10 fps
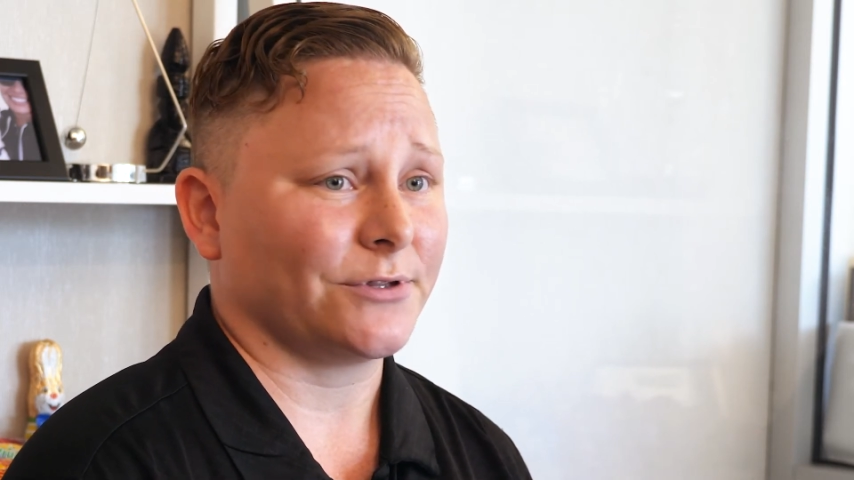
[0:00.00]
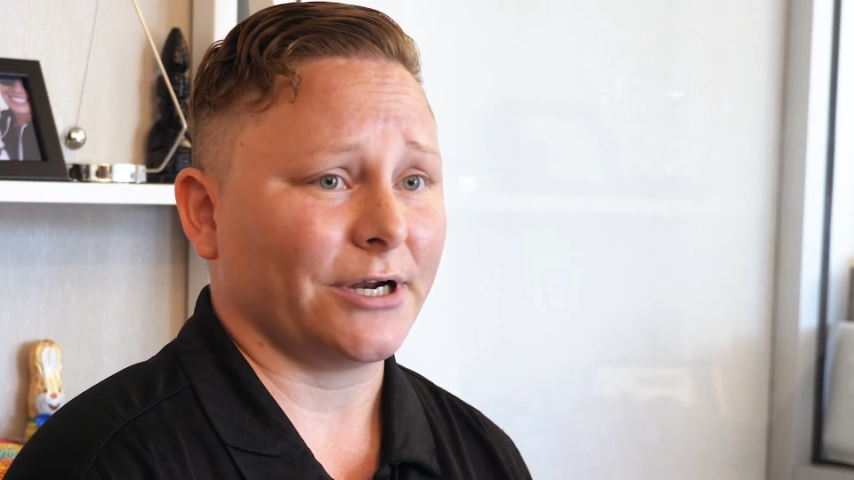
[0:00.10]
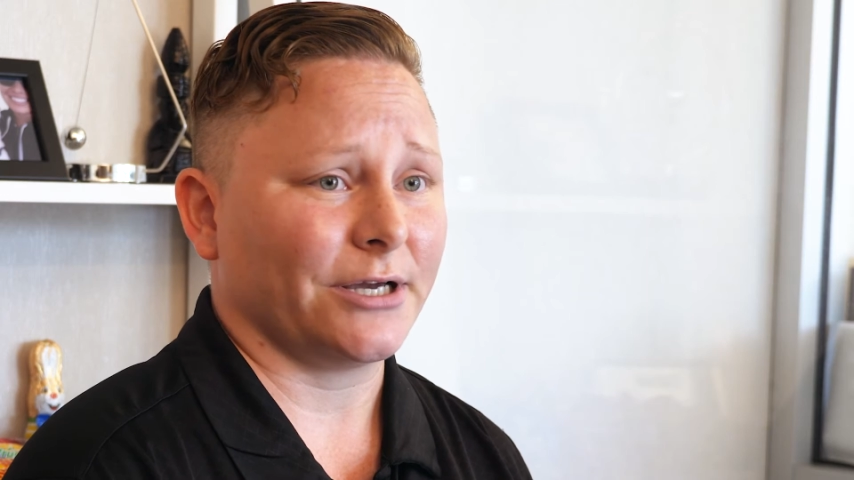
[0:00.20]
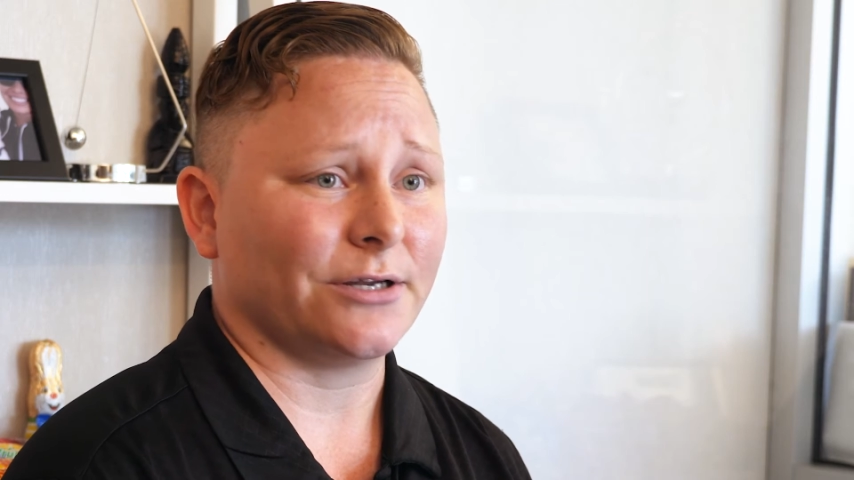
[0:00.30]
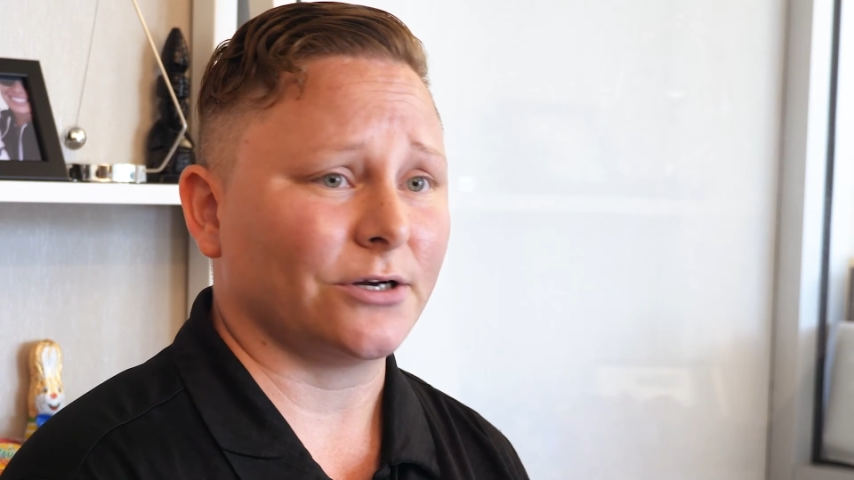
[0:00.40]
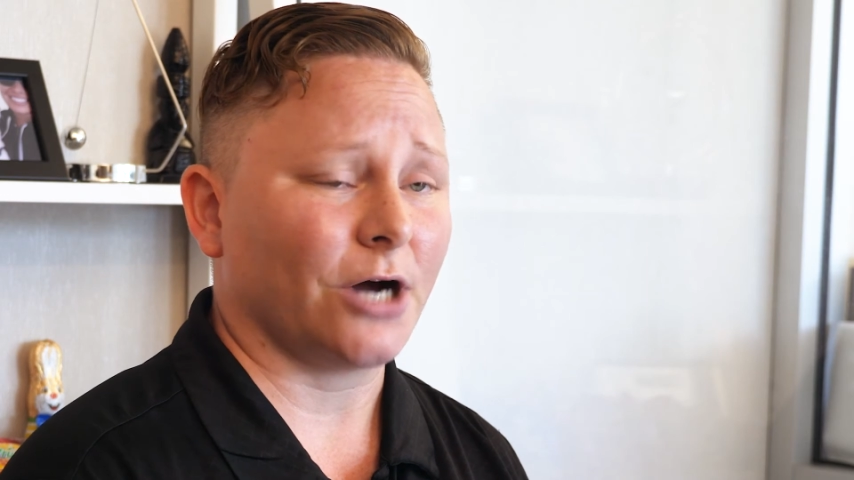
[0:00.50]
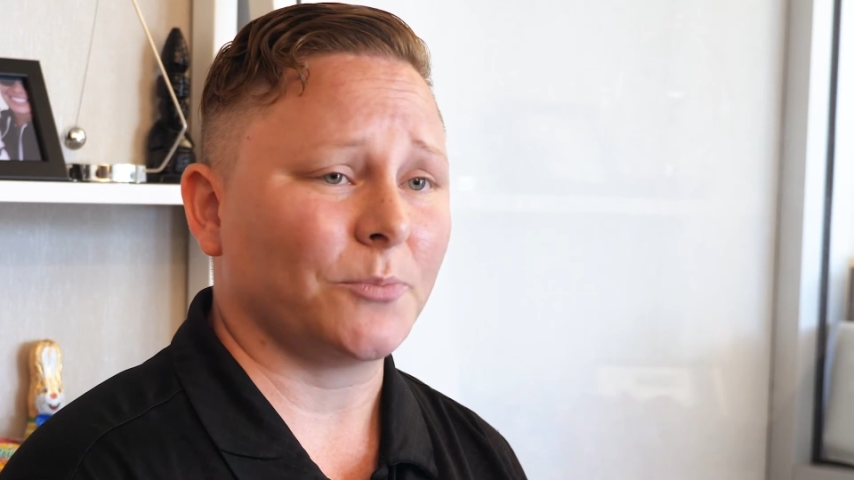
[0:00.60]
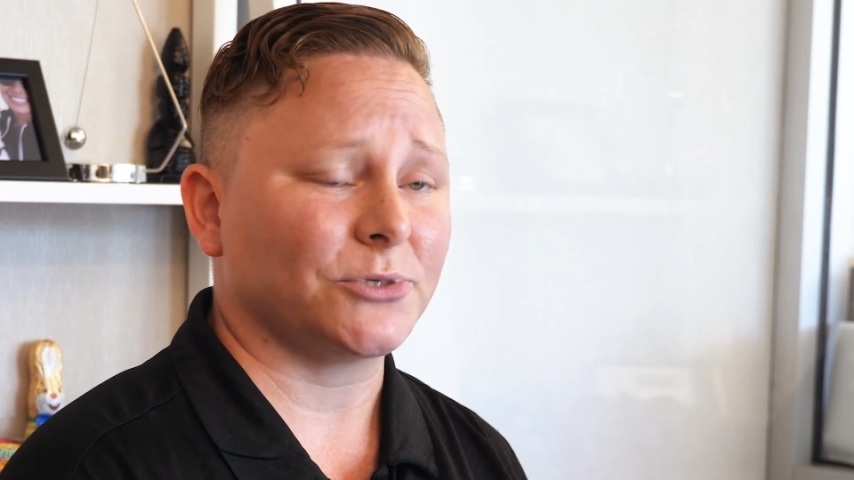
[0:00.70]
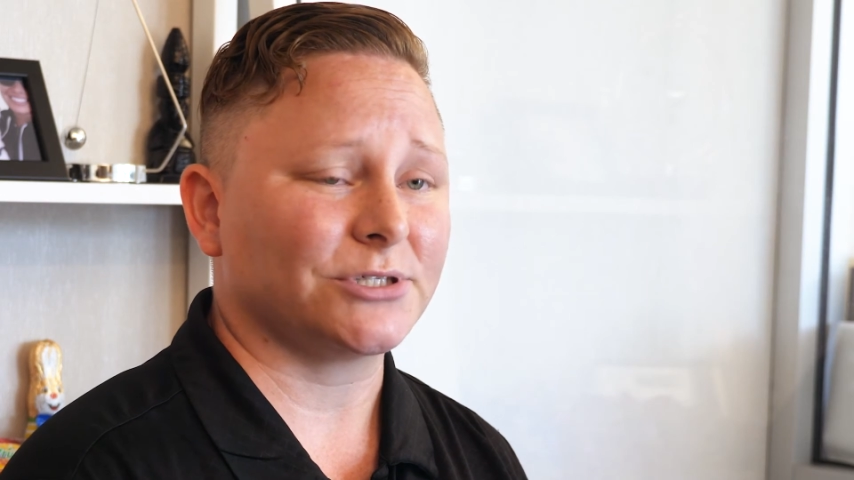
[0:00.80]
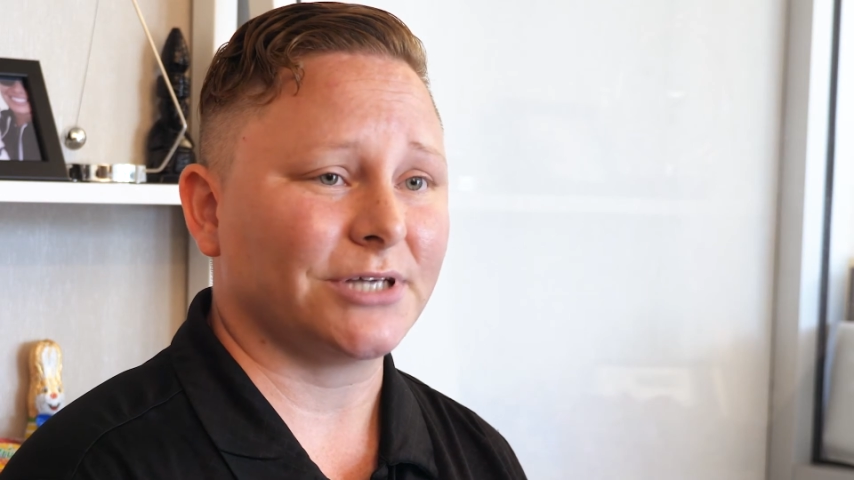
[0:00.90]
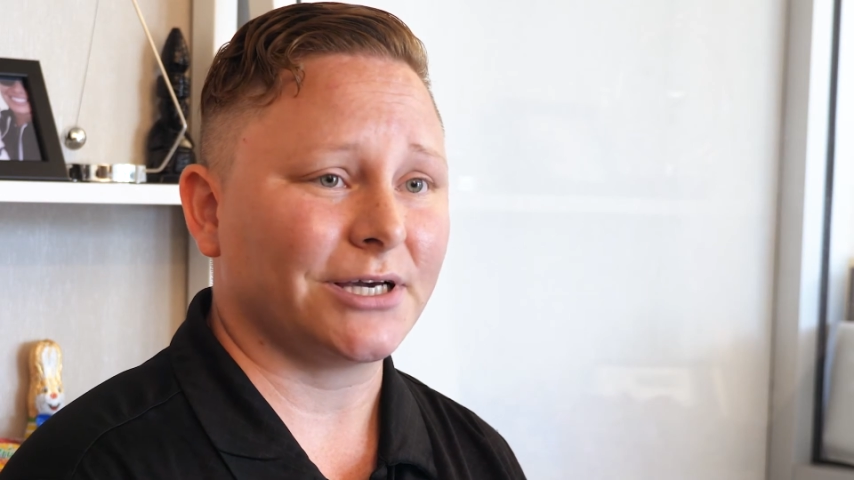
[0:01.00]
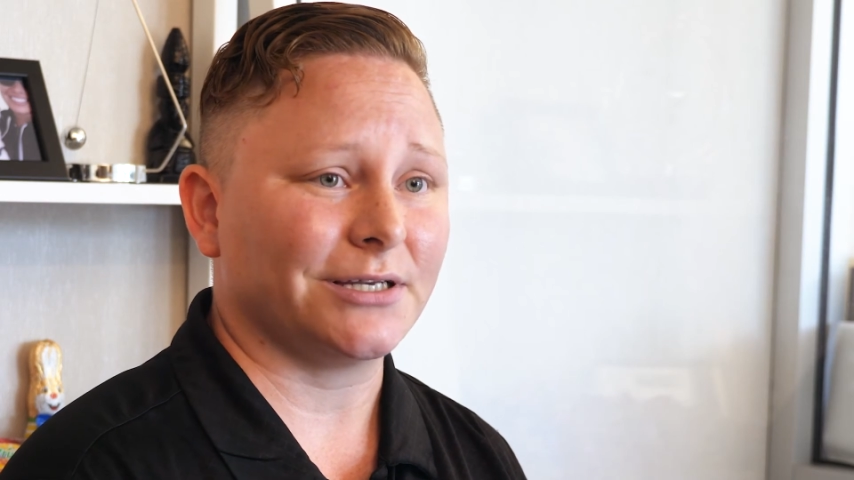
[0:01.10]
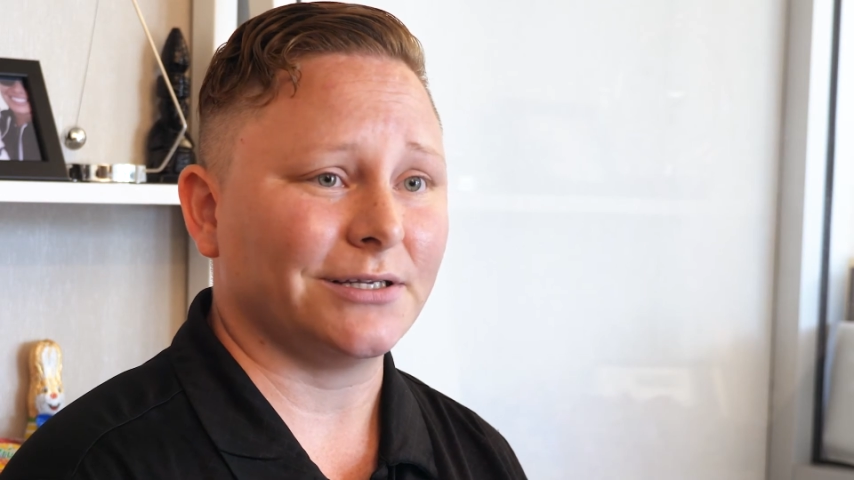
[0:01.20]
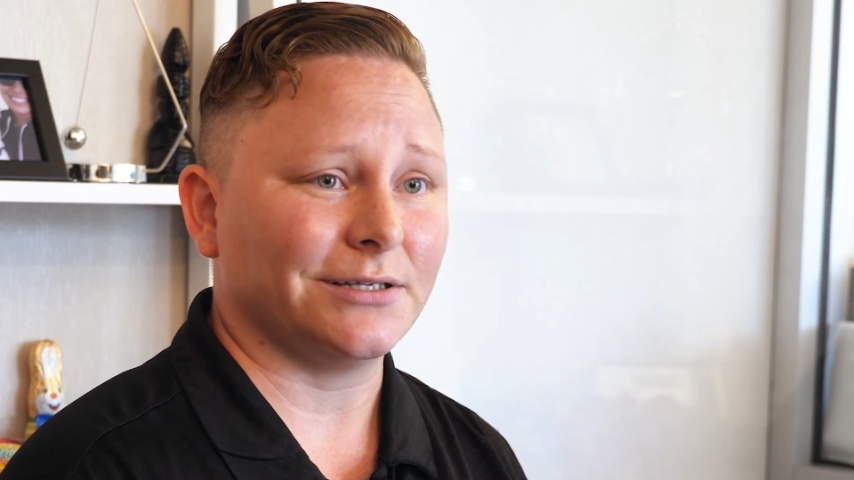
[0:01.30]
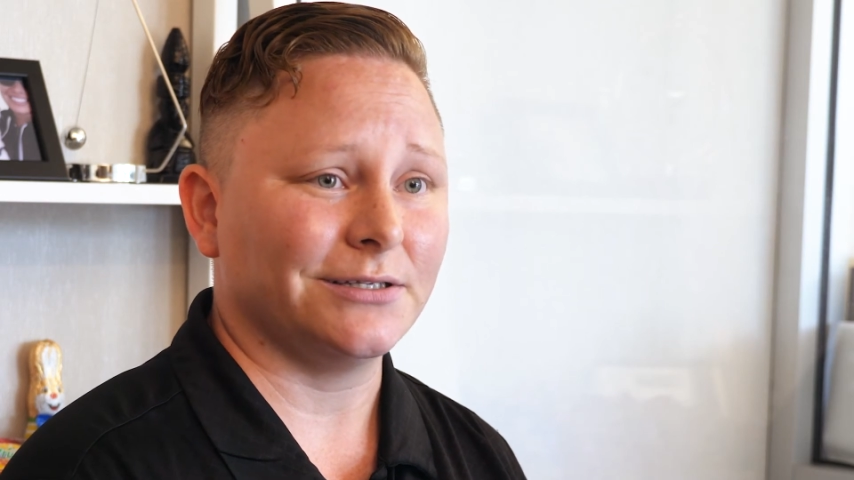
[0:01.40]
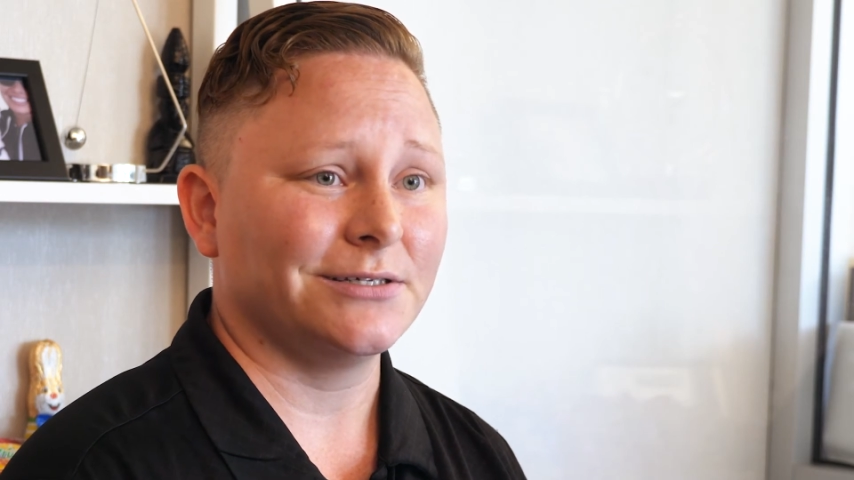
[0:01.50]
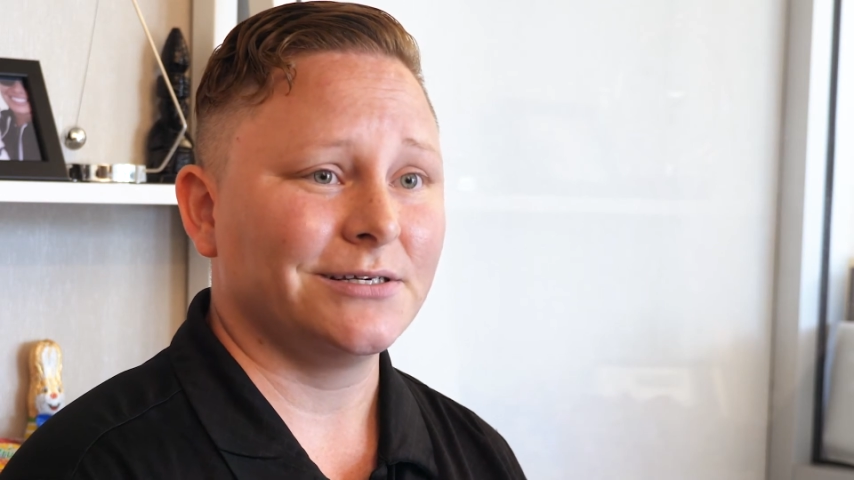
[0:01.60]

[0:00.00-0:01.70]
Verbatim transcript: thought I could accomplish that, and